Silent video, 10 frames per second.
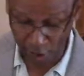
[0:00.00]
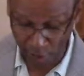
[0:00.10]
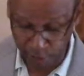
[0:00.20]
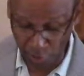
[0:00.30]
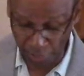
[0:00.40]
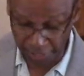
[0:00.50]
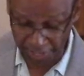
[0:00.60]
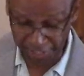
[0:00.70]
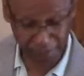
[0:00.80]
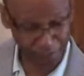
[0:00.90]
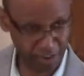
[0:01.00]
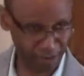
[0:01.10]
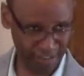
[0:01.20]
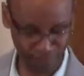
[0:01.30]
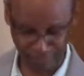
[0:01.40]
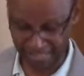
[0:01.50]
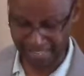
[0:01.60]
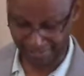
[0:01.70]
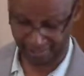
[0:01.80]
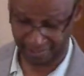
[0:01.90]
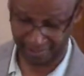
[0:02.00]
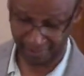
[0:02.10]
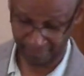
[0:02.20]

For this very reason,